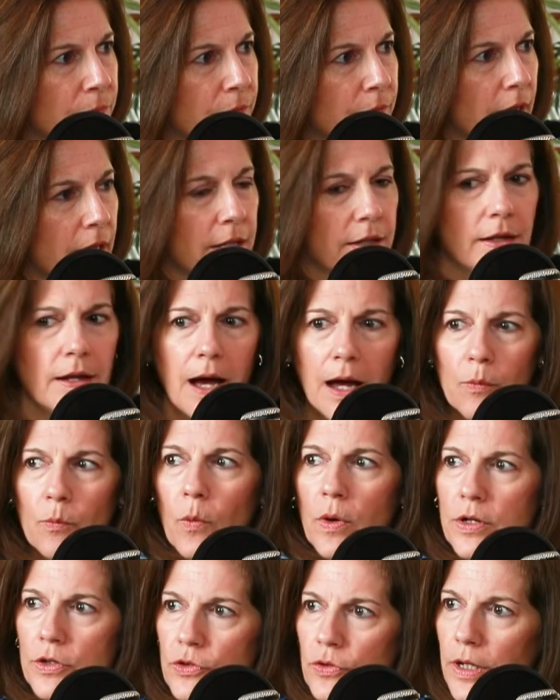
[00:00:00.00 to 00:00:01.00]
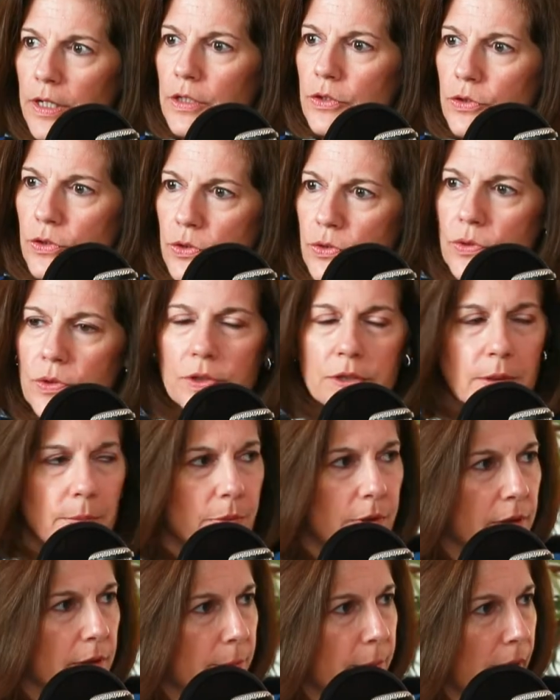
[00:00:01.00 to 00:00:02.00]
and not want to try to do
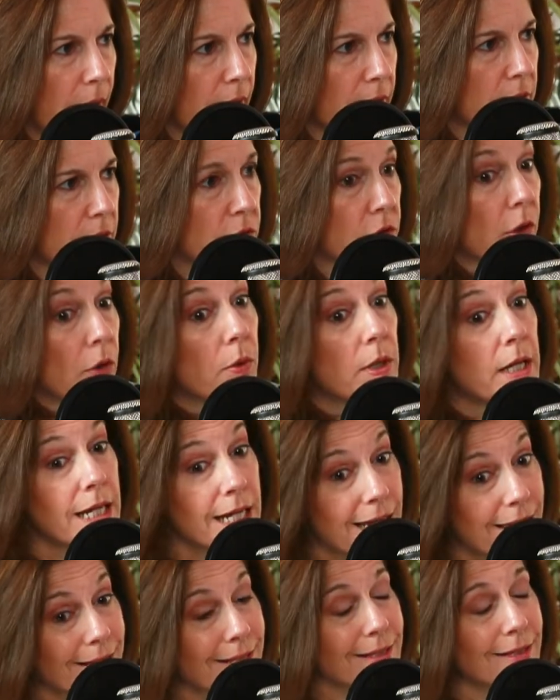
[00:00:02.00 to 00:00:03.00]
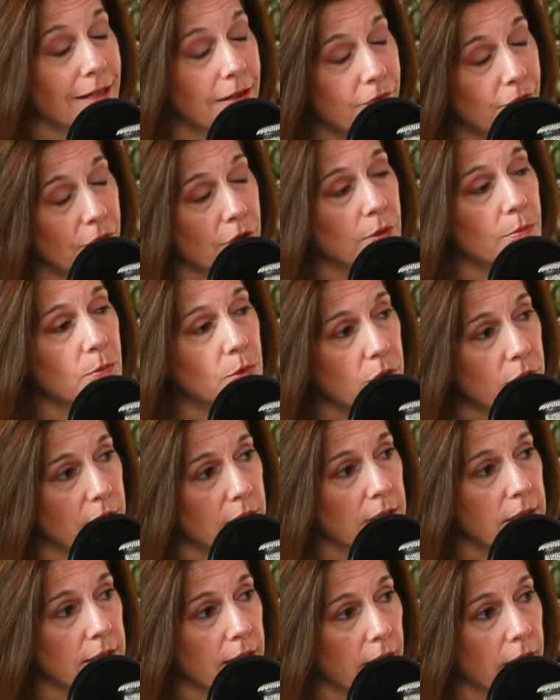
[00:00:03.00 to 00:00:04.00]
something about it? So in the Safer
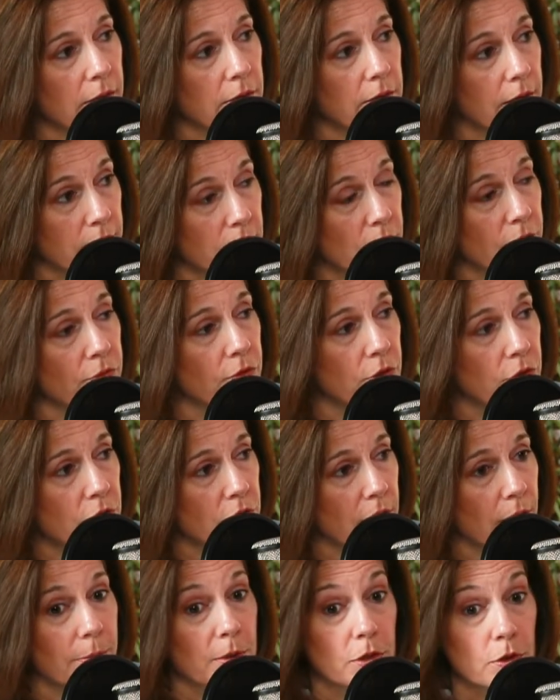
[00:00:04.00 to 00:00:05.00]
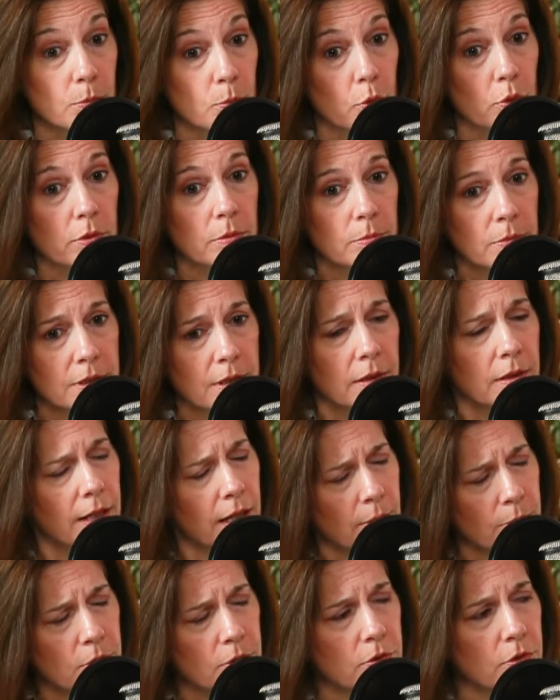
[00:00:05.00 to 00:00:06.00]
Communities Act, that's the first step. Is there more to be done?
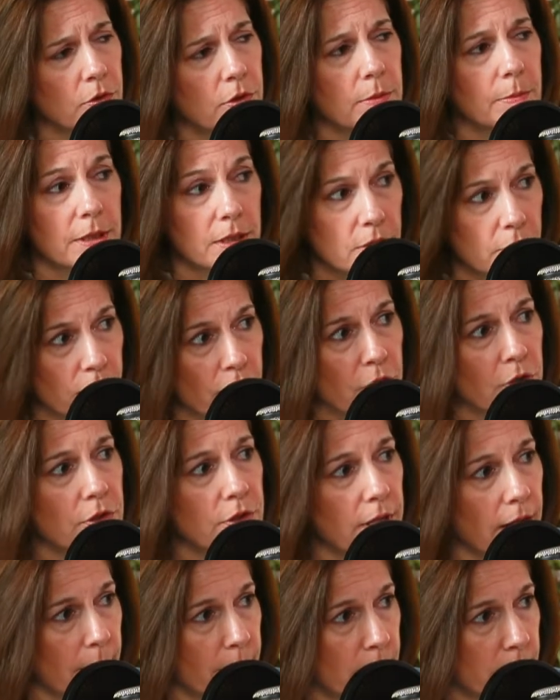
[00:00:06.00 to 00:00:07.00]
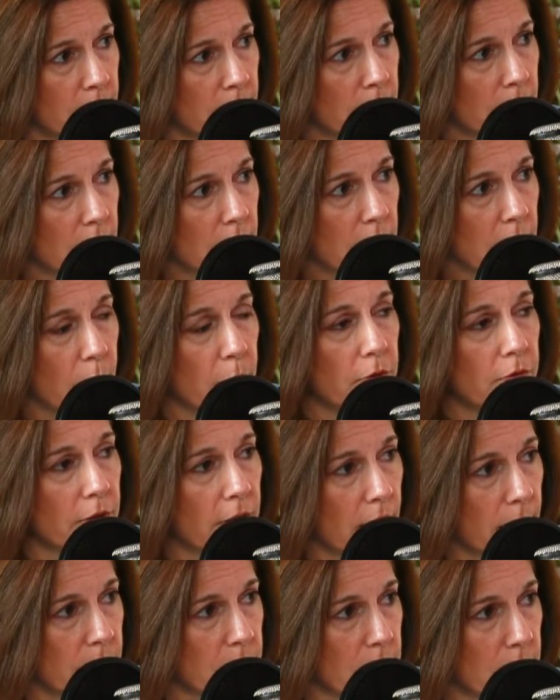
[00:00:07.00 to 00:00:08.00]
Absolutely. But it's the first step that we've
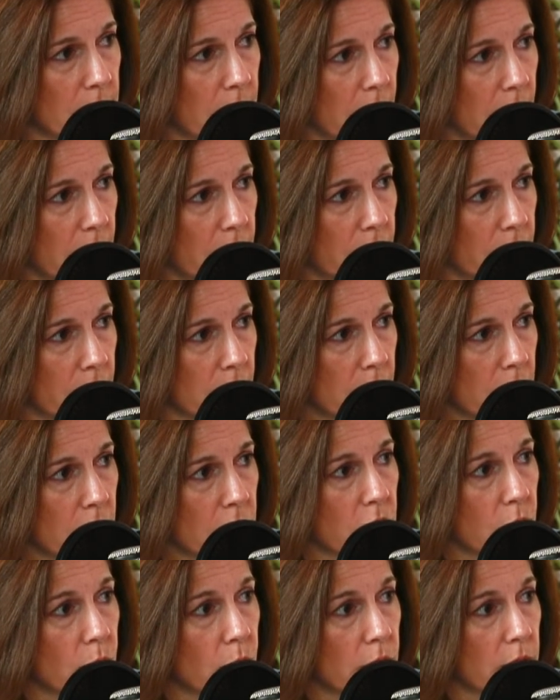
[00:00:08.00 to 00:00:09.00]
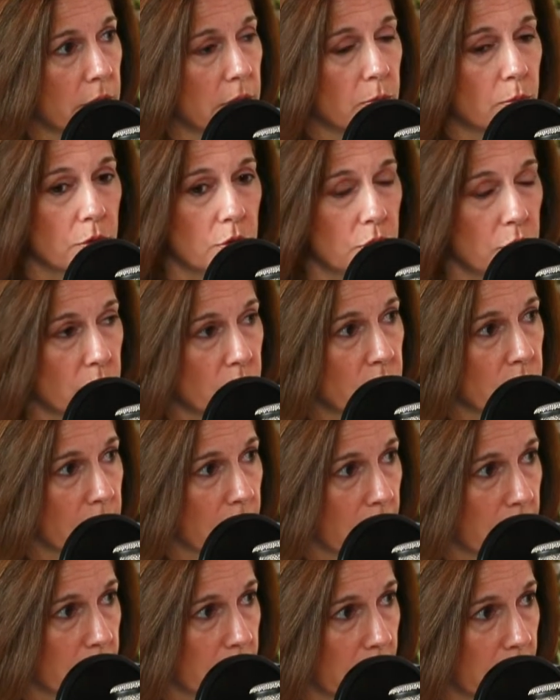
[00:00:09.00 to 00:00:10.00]
come together to really reduce
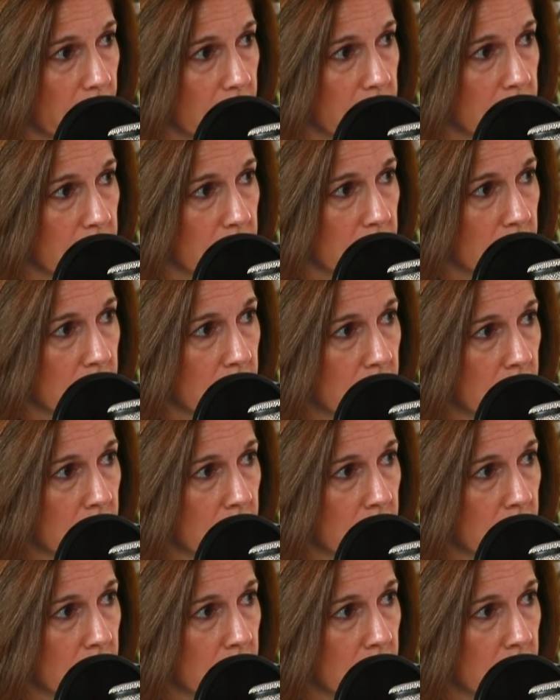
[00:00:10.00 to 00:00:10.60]
gun violence